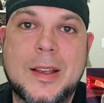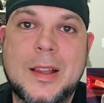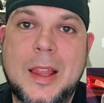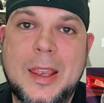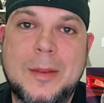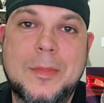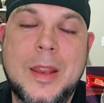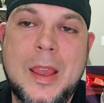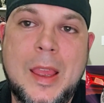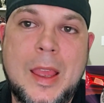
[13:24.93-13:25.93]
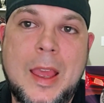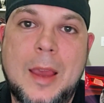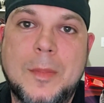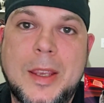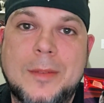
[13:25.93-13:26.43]
Acclaim. I
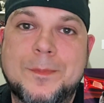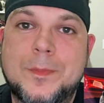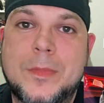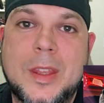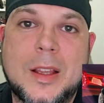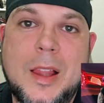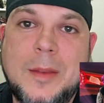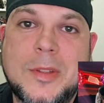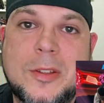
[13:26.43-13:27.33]
mean, the Acclaim's